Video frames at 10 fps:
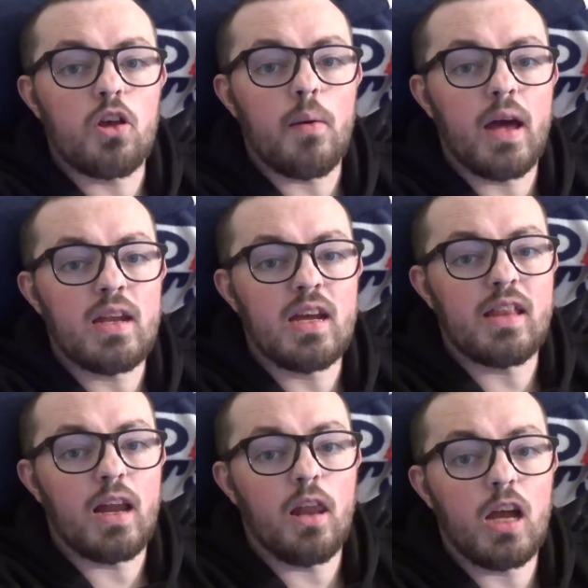go ahead and hit
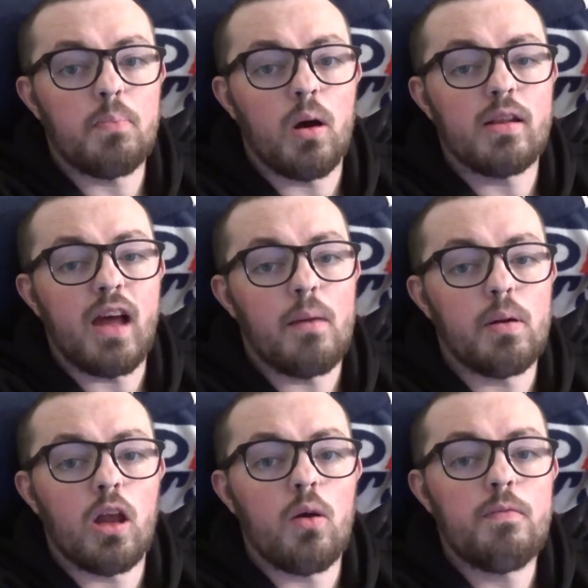that like button down
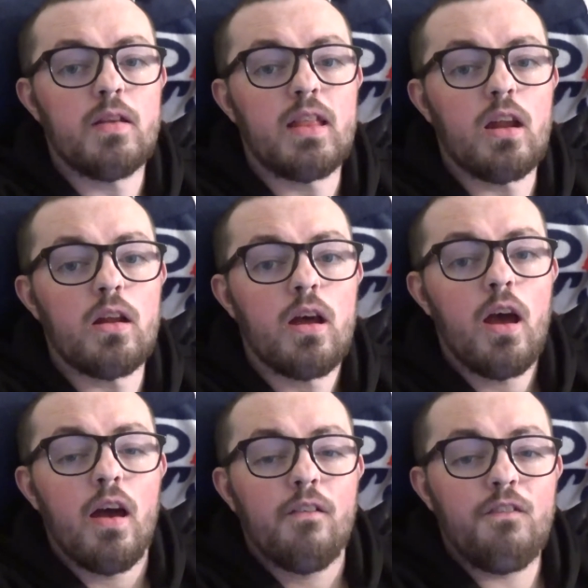below. If you didn't,
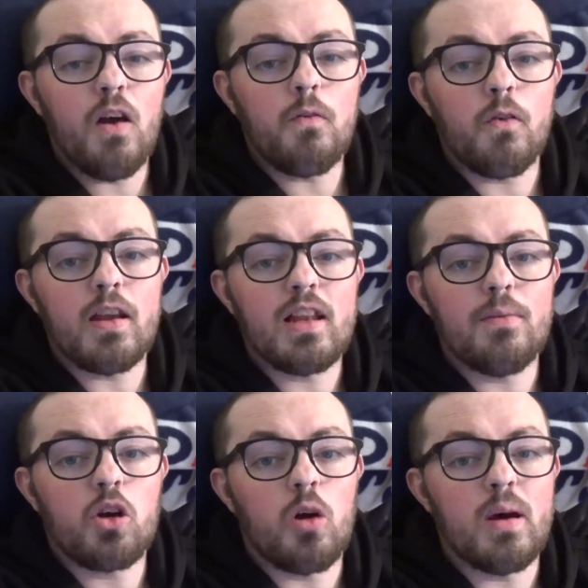Feel free to
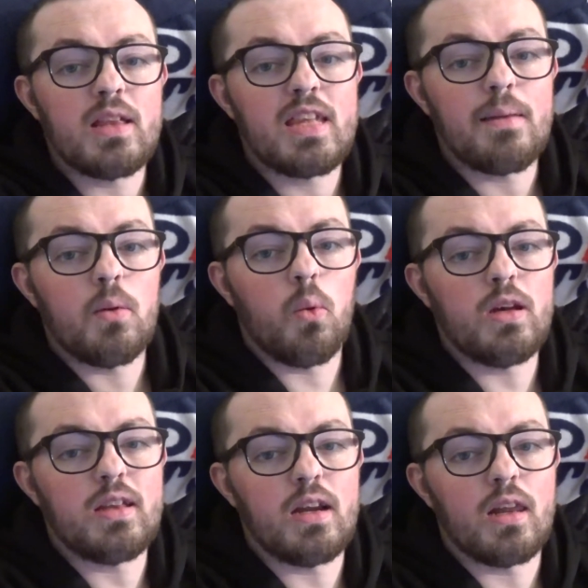leave a comment telling me
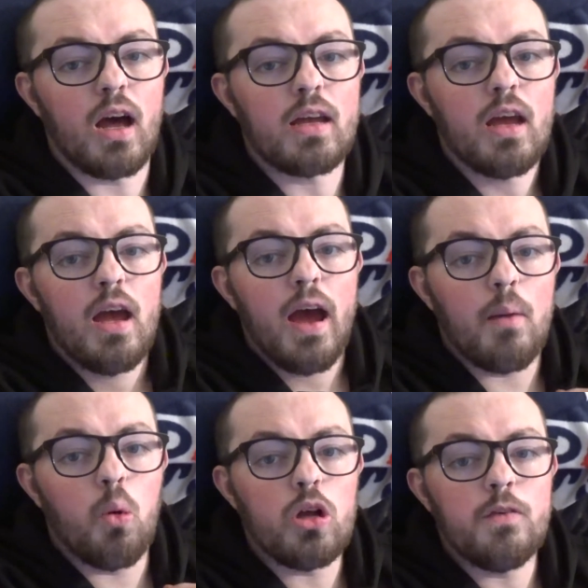what you didn't like
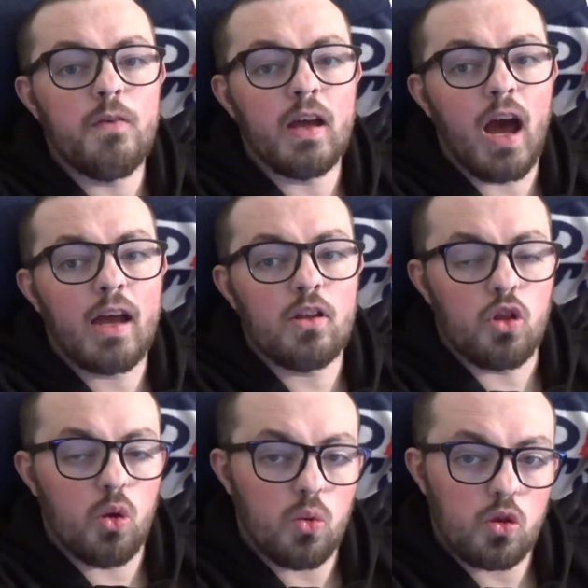and what you think I can
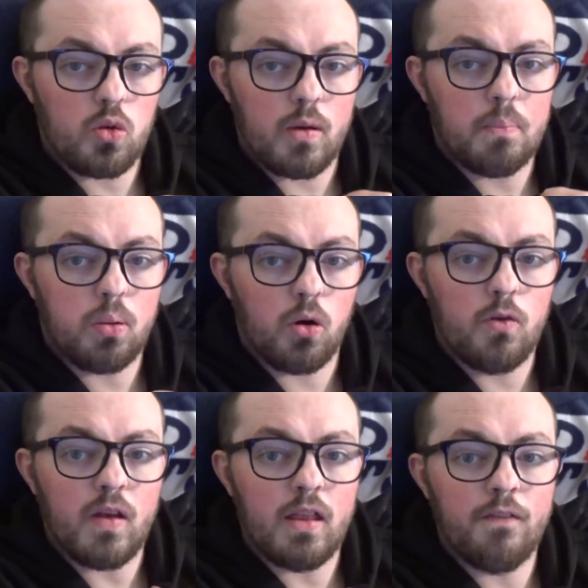do to
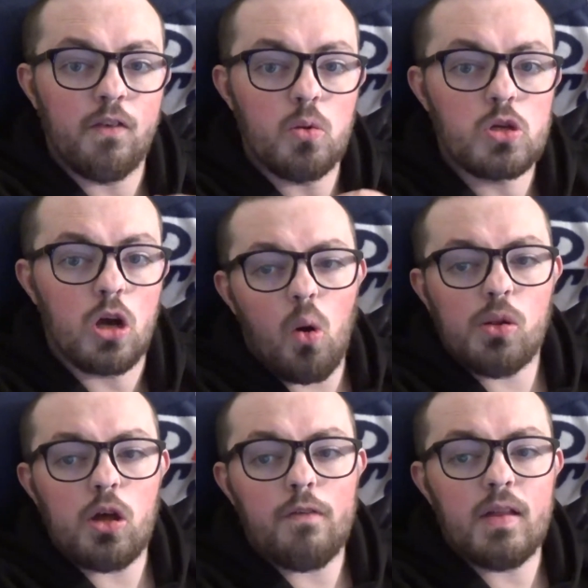improve in the future.
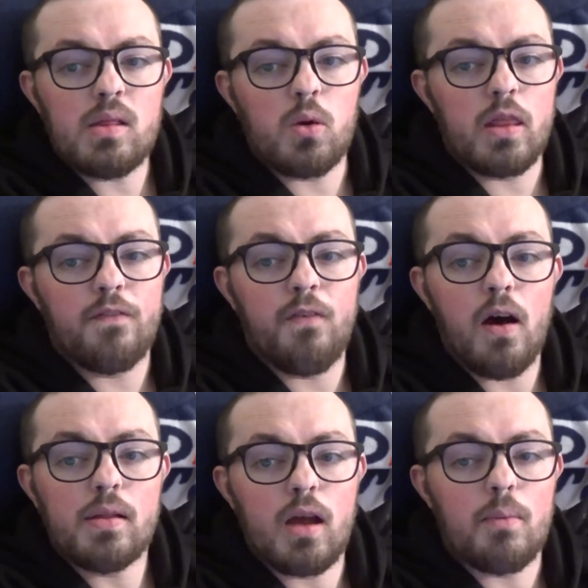Also, if this is one of the
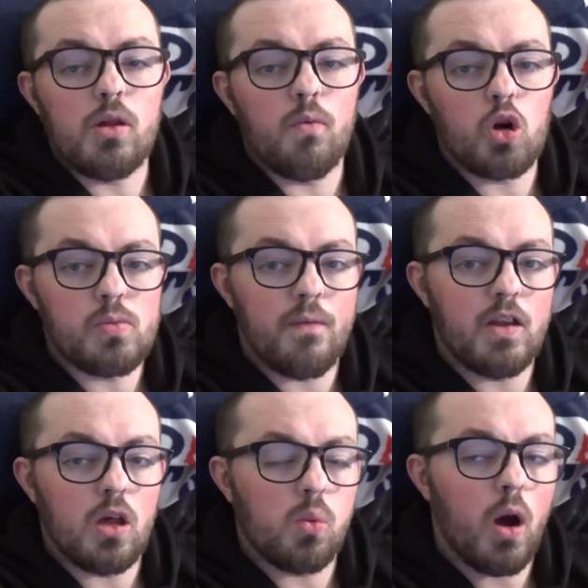first times you've watched my
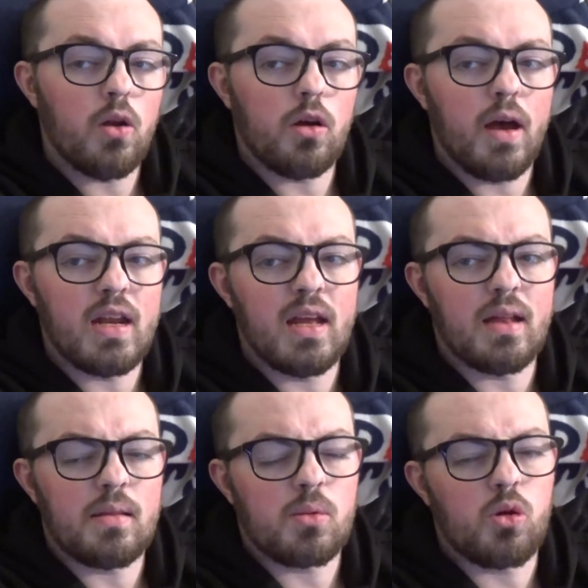videos, why not go ahead and hit
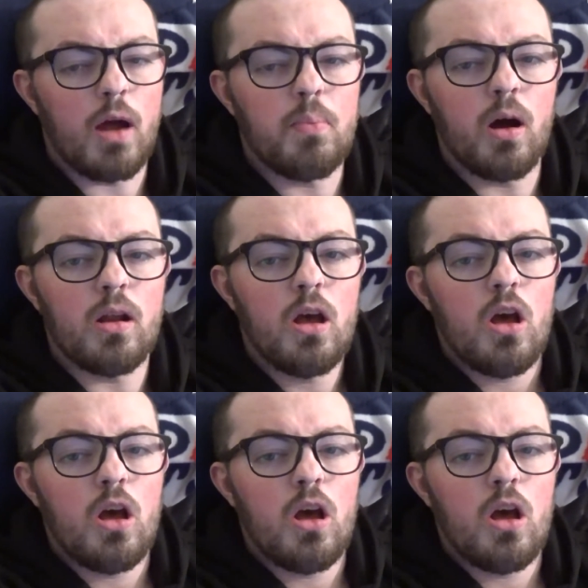that subscribe button